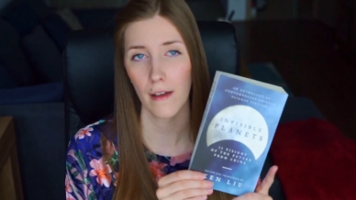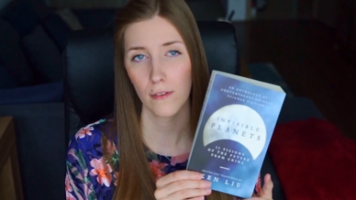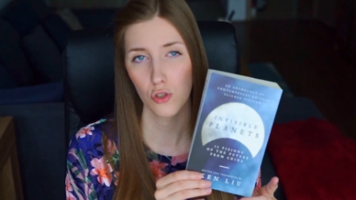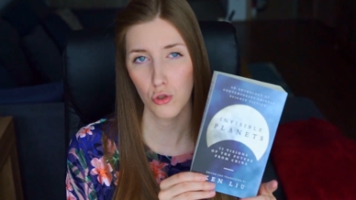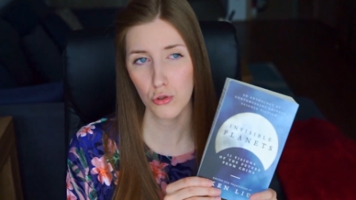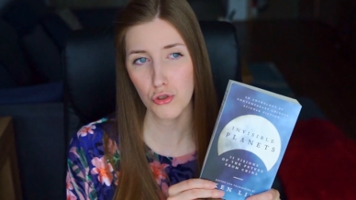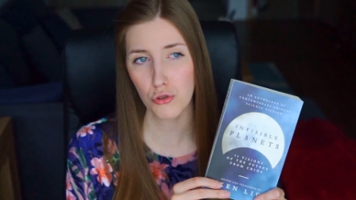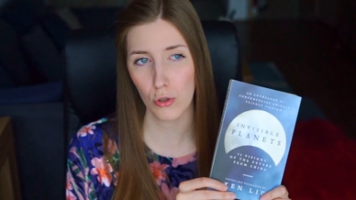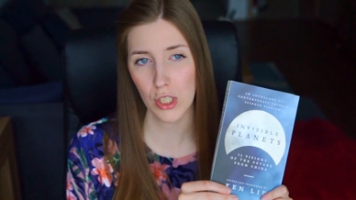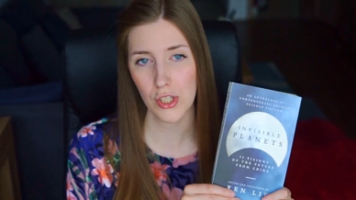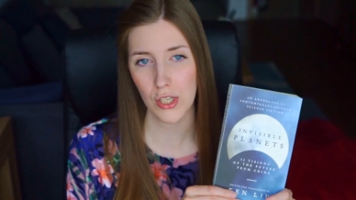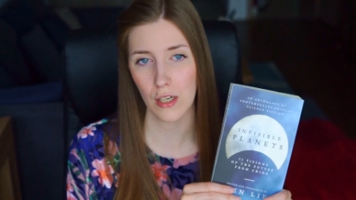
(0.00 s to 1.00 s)
short
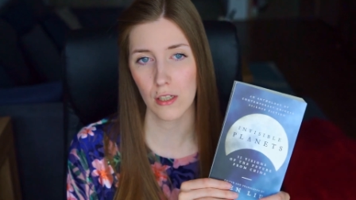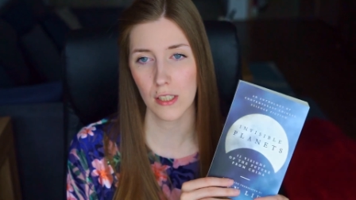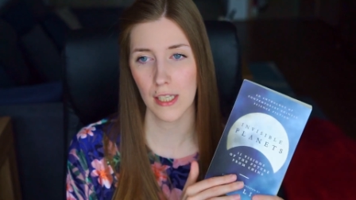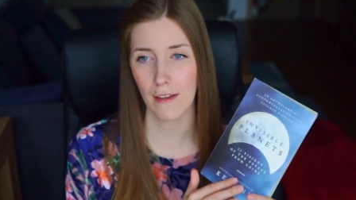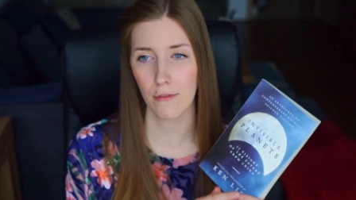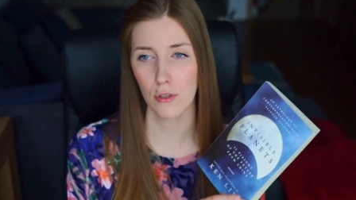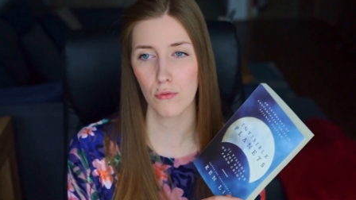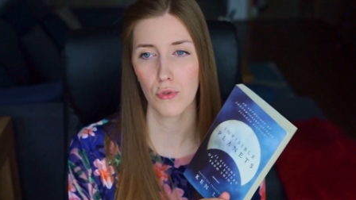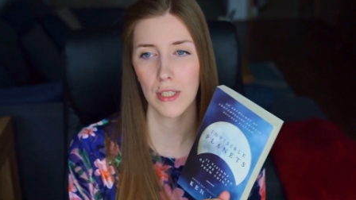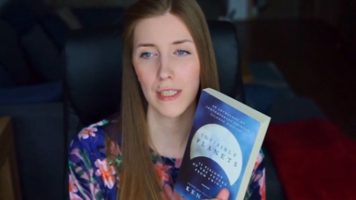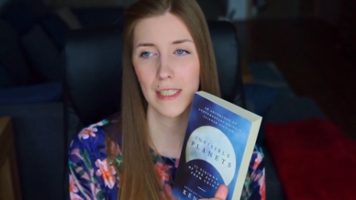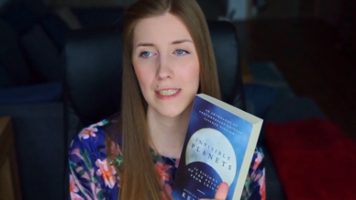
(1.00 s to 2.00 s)
stories are never
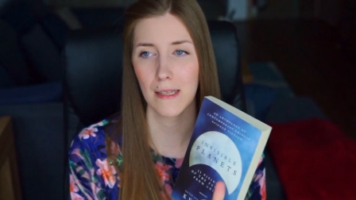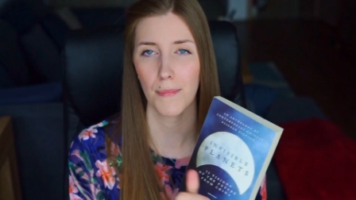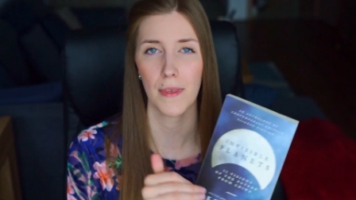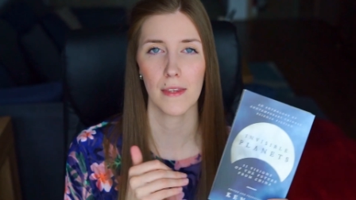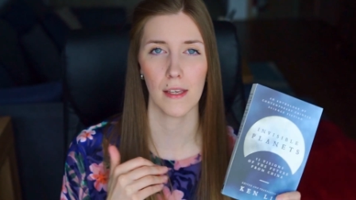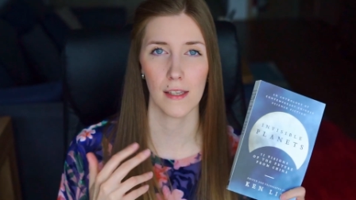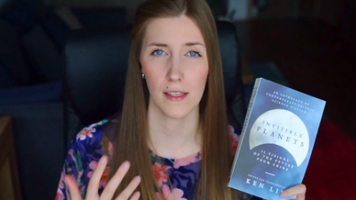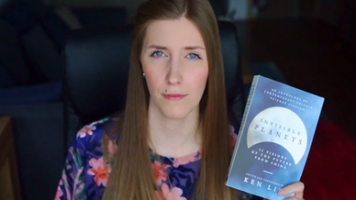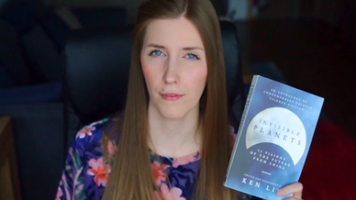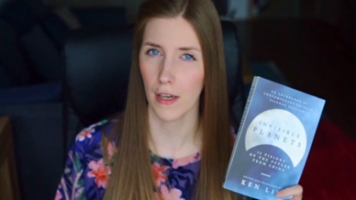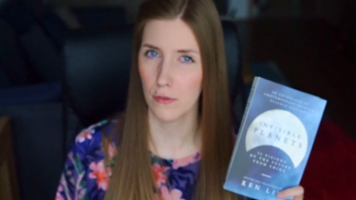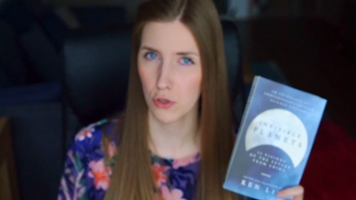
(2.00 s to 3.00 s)
really something that I give
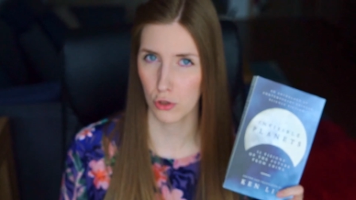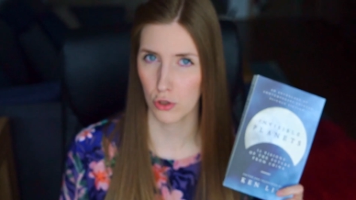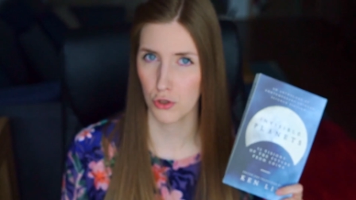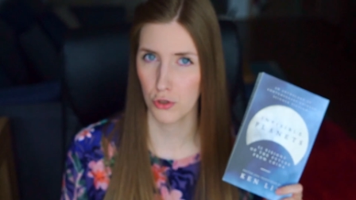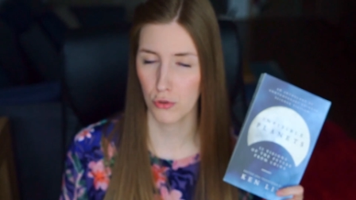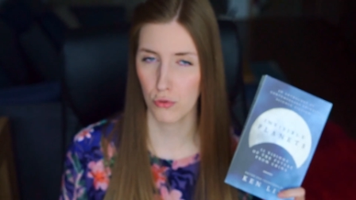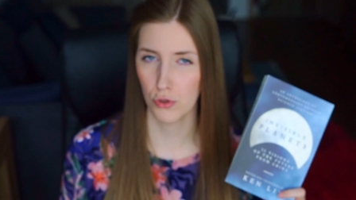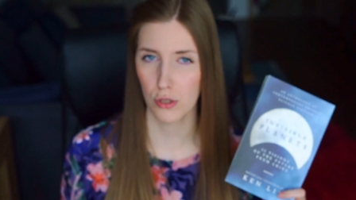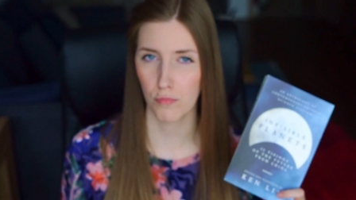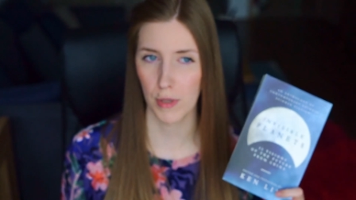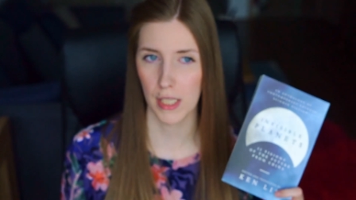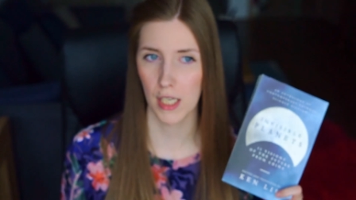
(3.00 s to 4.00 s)
5 stars to,
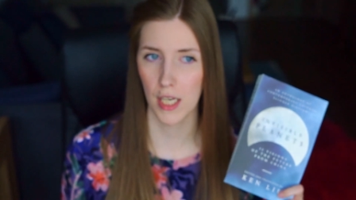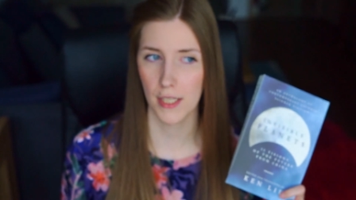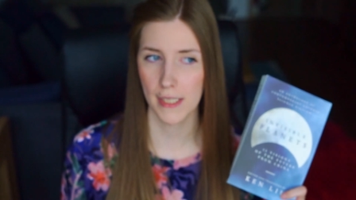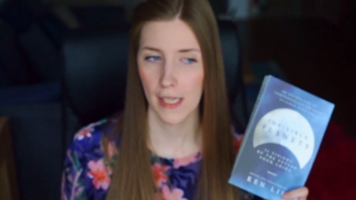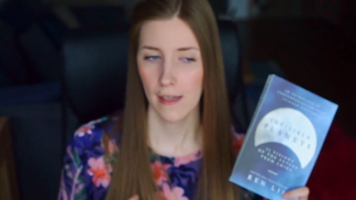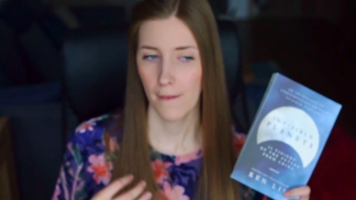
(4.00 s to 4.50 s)
just because,